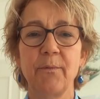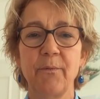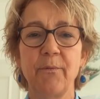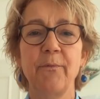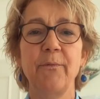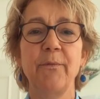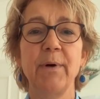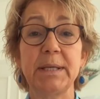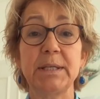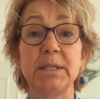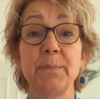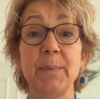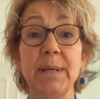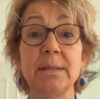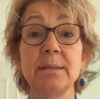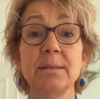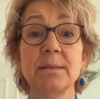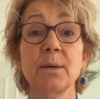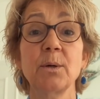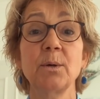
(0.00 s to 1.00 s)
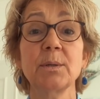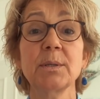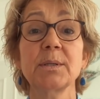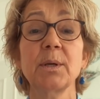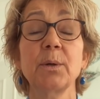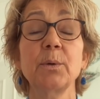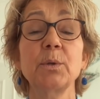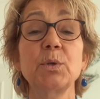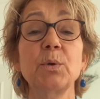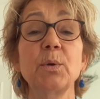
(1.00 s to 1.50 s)
vitamins
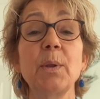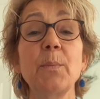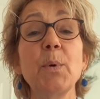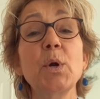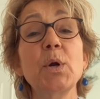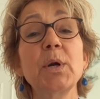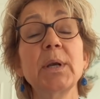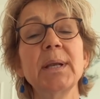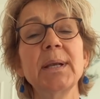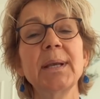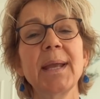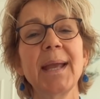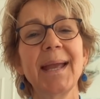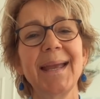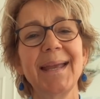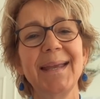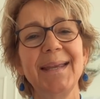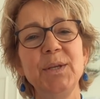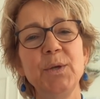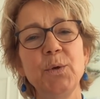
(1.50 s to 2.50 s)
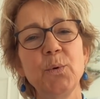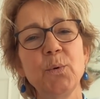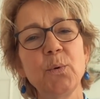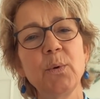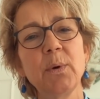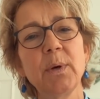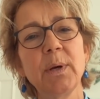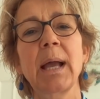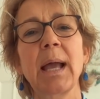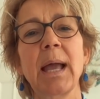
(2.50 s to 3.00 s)
also to the burger,
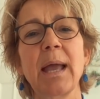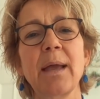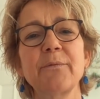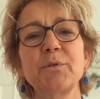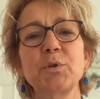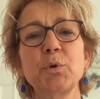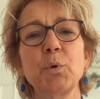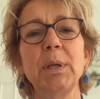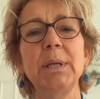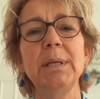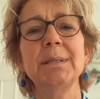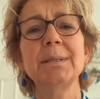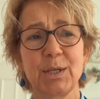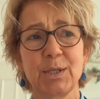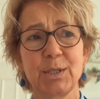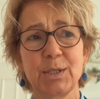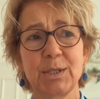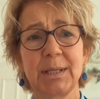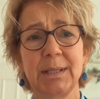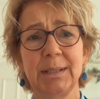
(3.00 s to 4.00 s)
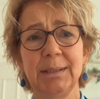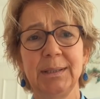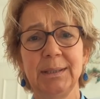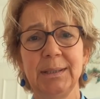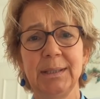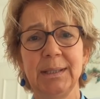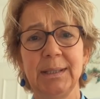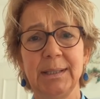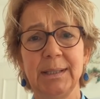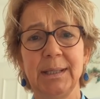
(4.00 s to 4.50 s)
you have to eat
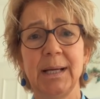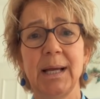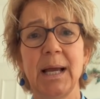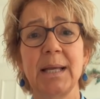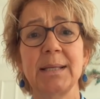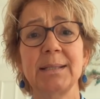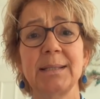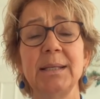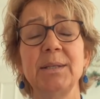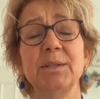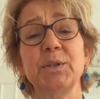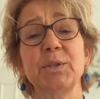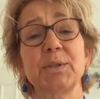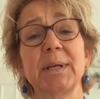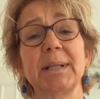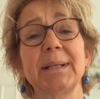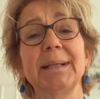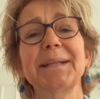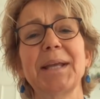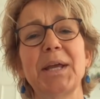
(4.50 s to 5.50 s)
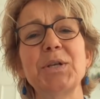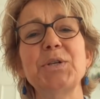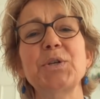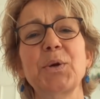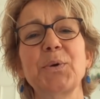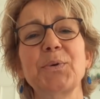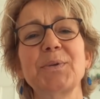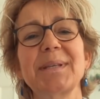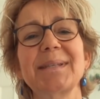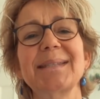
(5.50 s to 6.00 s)
still uh, a Caesar salad. I
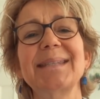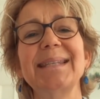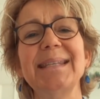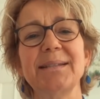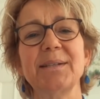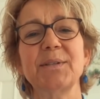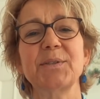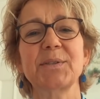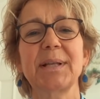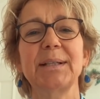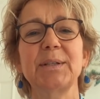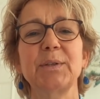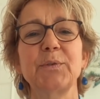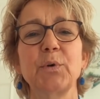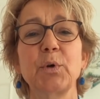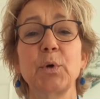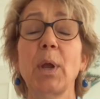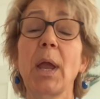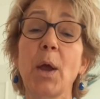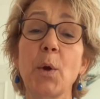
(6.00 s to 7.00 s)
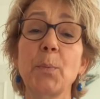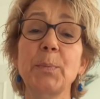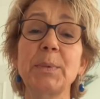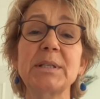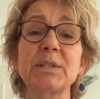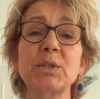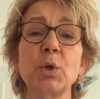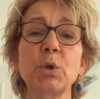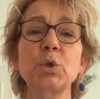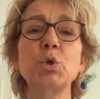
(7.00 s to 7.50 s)
chose a Caesar salad for you. I hope
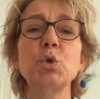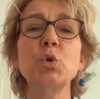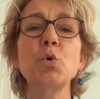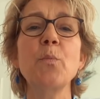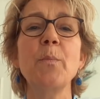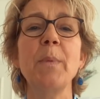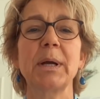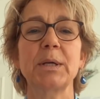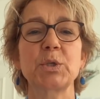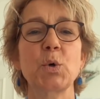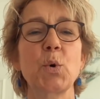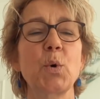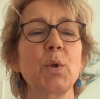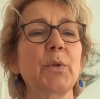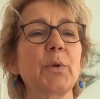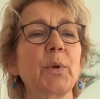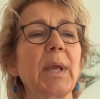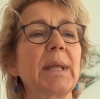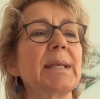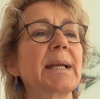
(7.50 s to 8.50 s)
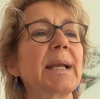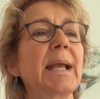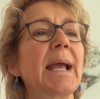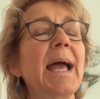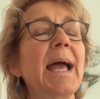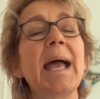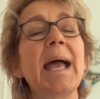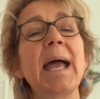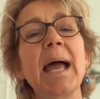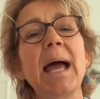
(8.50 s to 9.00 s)
it's not too much altogether.
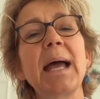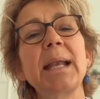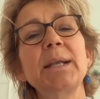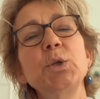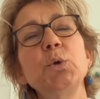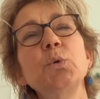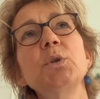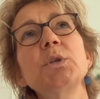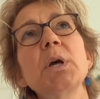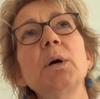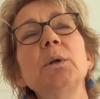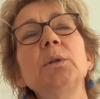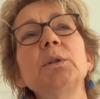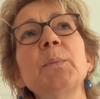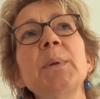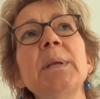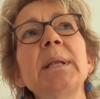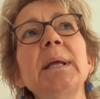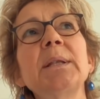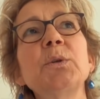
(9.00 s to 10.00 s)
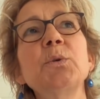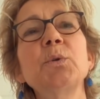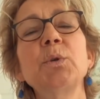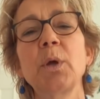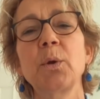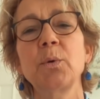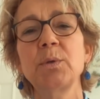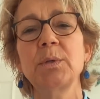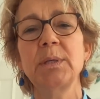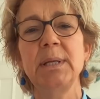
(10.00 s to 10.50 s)
And you told me that you
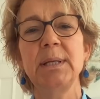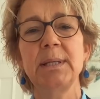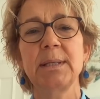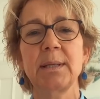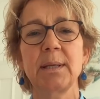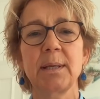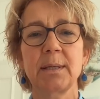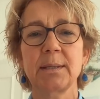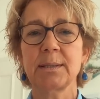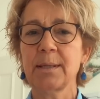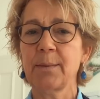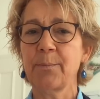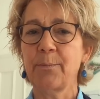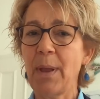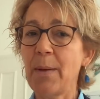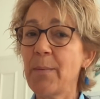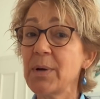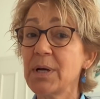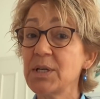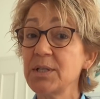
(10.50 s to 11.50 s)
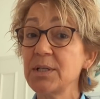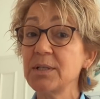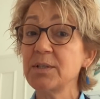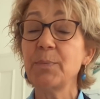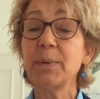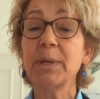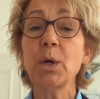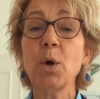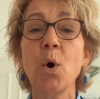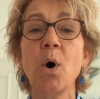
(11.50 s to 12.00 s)
don't need uh, some beverages
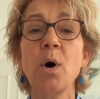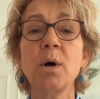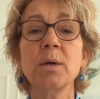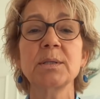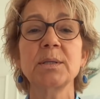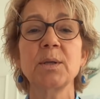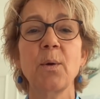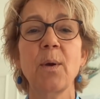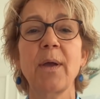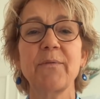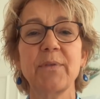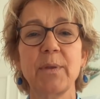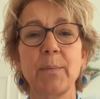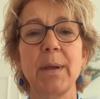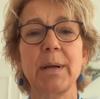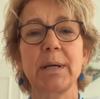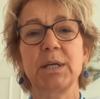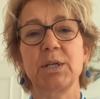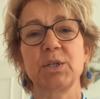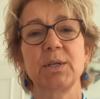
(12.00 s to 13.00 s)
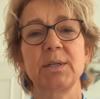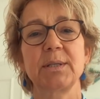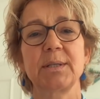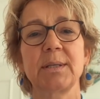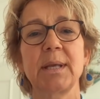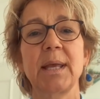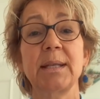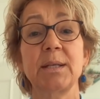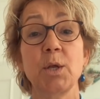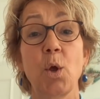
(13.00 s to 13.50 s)
because you have the
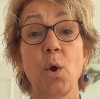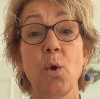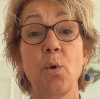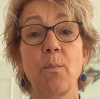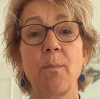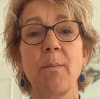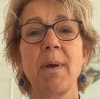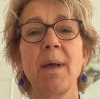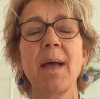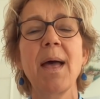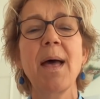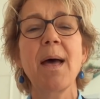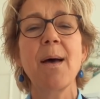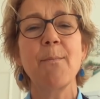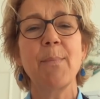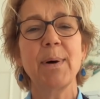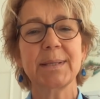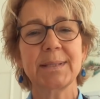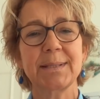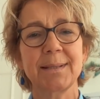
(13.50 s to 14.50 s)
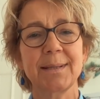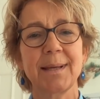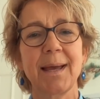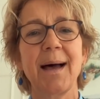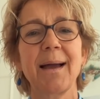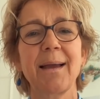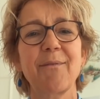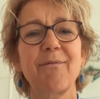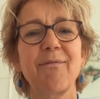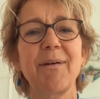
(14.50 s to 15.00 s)
beverages at home. But
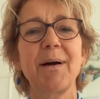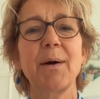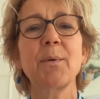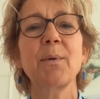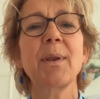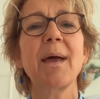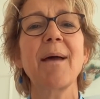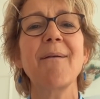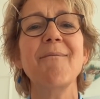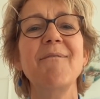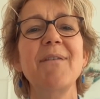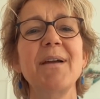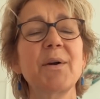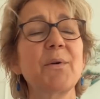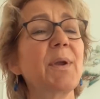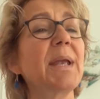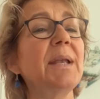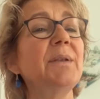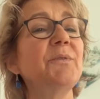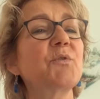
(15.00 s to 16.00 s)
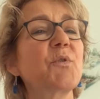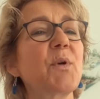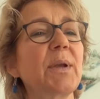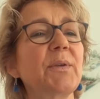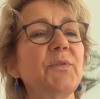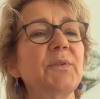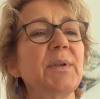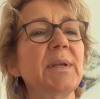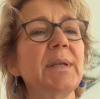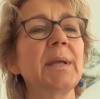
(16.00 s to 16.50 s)
I found a very
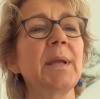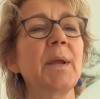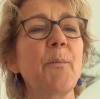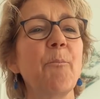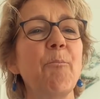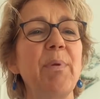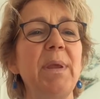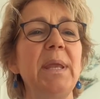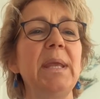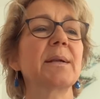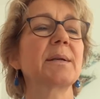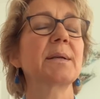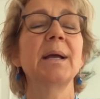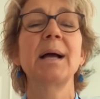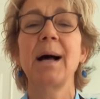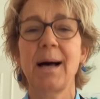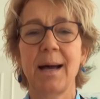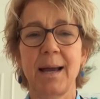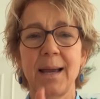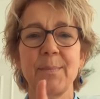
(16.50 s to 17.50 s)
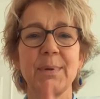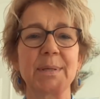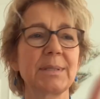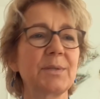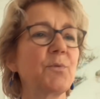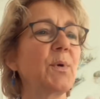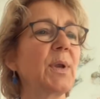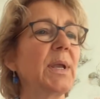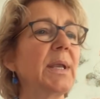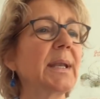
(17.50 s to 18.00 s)
interesting beer. I
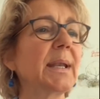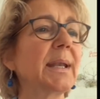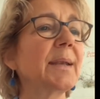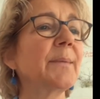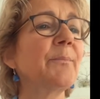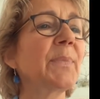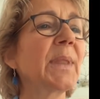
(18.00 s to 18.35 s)
must read it.